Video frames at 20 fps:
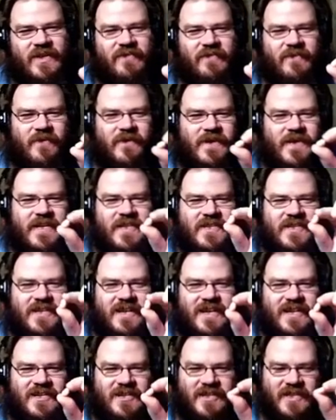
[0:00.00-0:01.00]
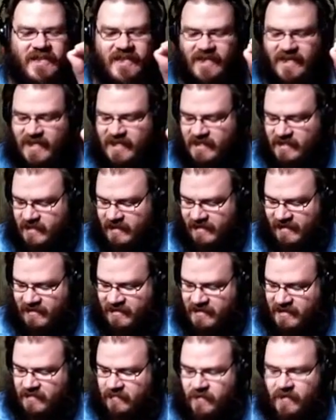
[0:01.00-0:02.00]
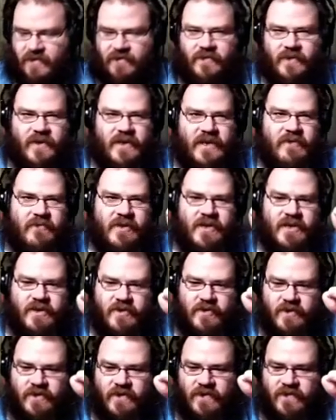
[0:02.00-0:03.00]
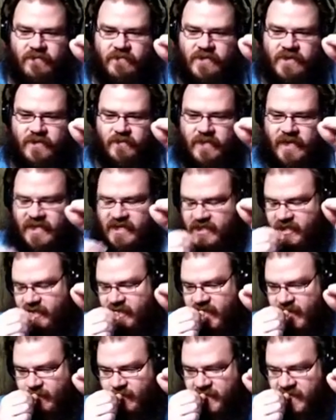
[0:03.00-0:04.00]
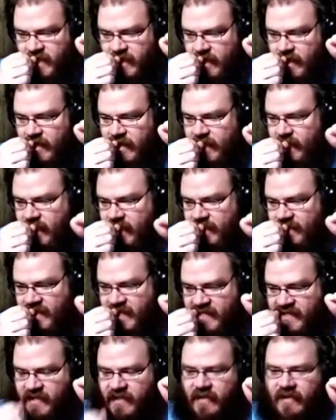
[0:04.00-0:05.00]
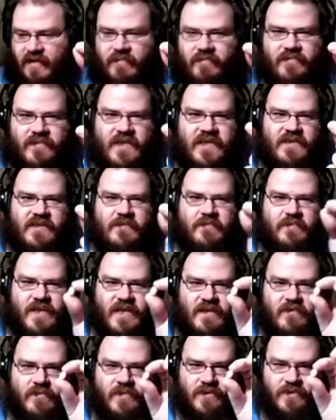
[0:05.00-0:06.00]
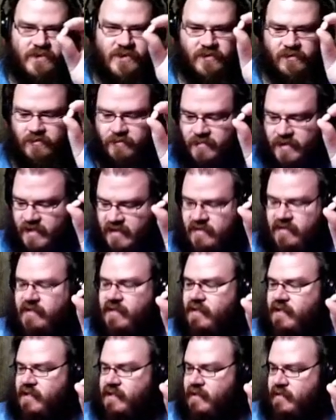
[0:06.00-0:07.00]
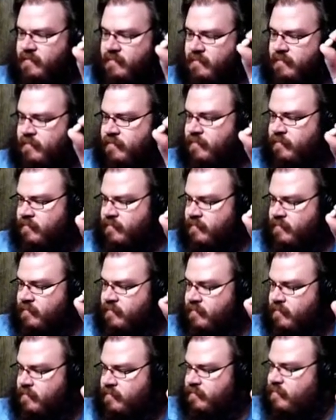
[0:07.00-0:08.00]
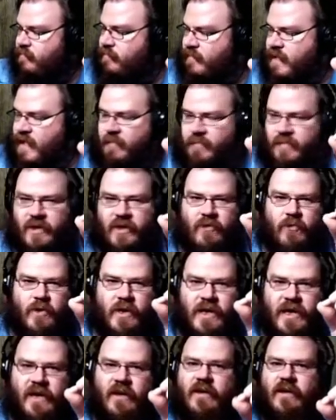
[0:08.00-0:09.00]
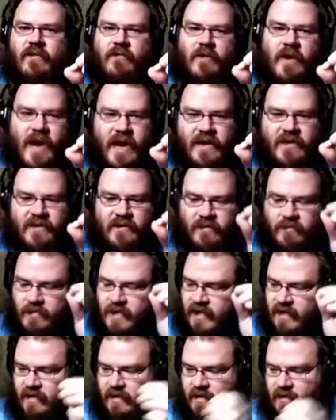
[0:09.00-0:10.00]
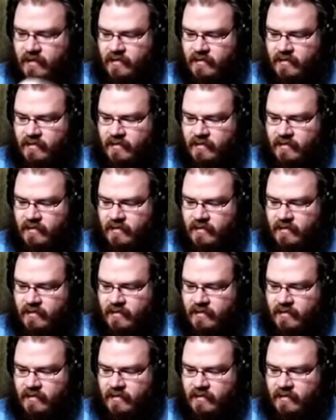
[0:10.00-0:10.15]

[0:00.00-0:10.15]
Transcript: Frutti / Stinky Socks. For anyone new to my streams, these are Bean Boozled beans. I pick one out at random and